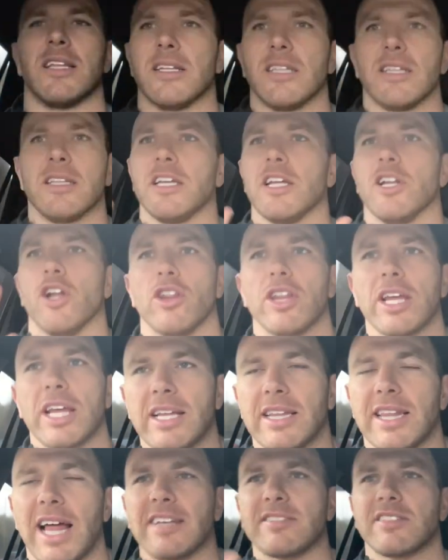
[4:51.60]
You know,
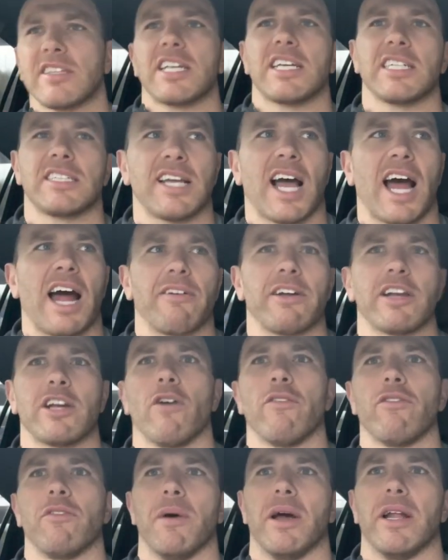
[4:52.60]
that's the Qatari
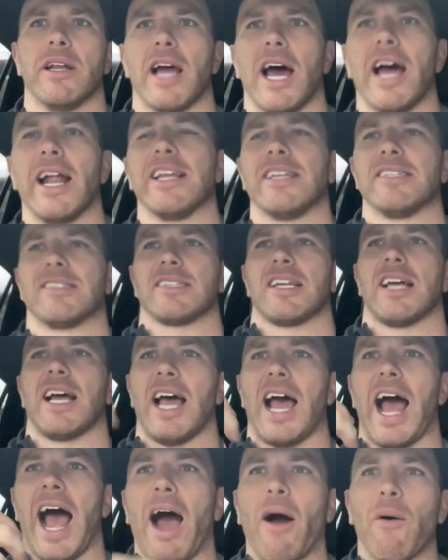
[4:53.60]
government, and it's
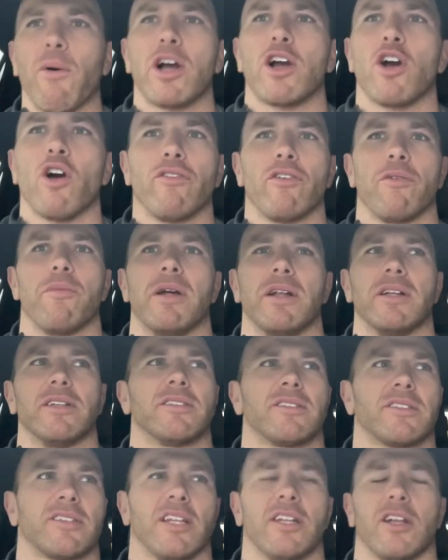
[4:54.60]
our
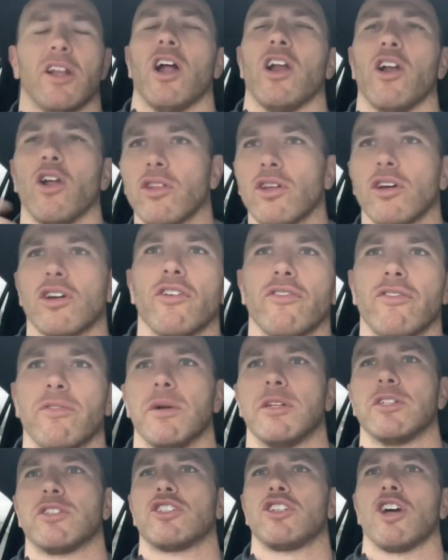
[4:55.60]
government's and other
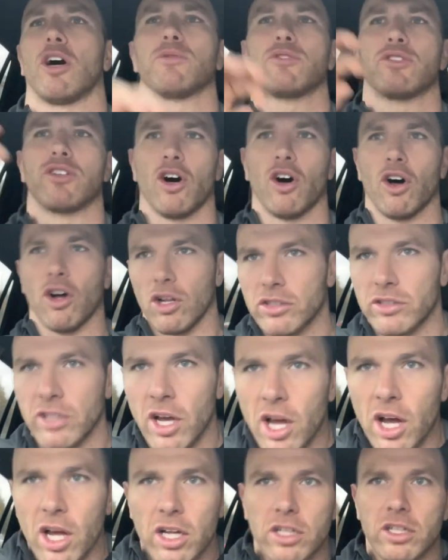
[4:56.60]
governments' jobs to hold
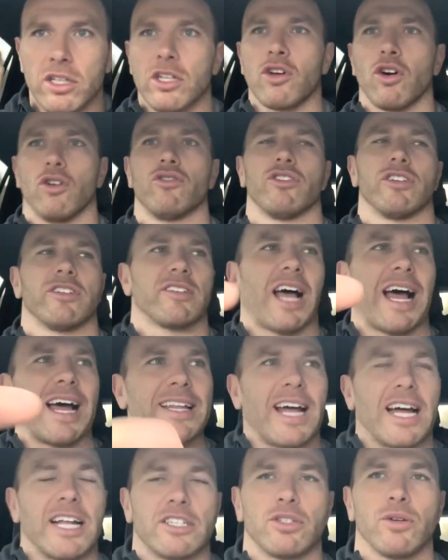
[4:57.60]
countries like
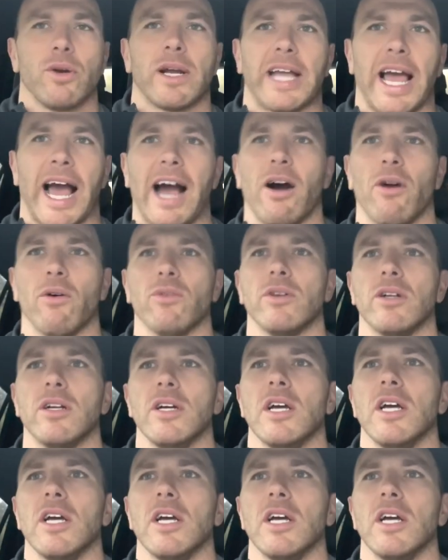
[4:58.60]
that to account.